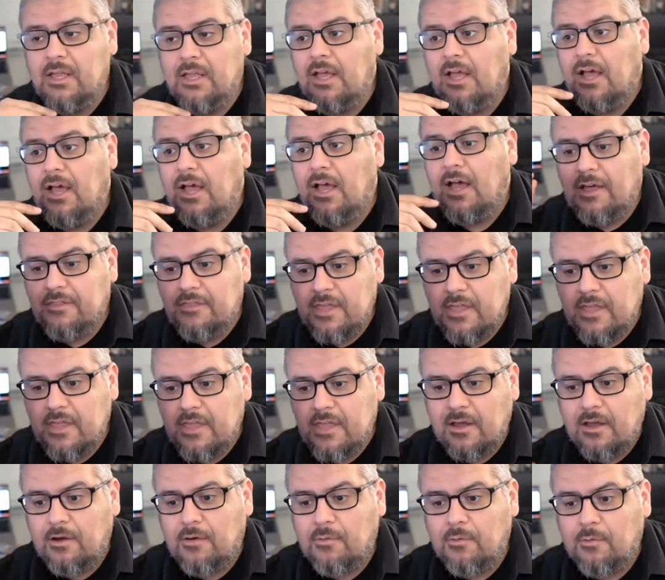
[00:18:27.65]
I think
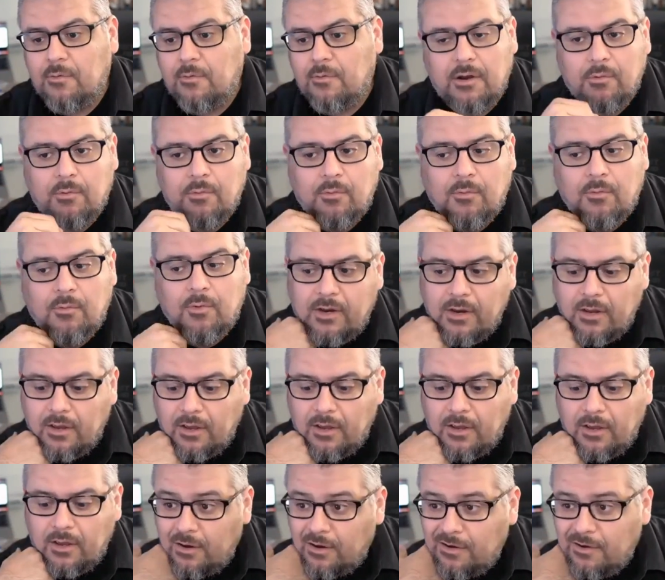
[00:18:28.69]
one
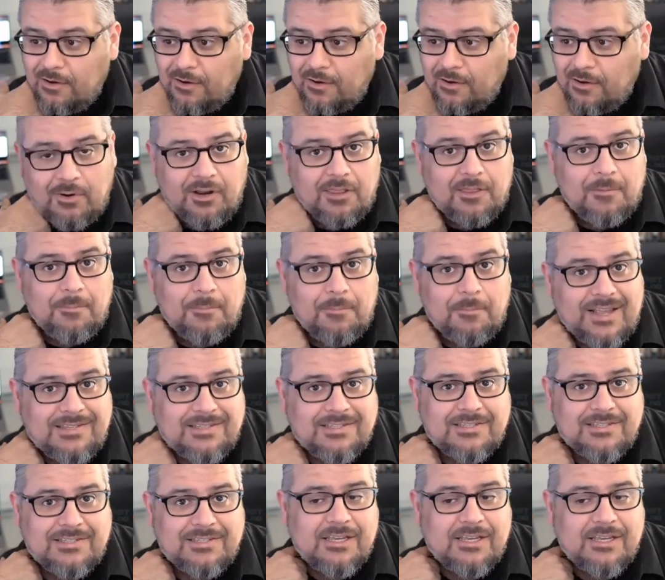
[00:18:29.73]
of the best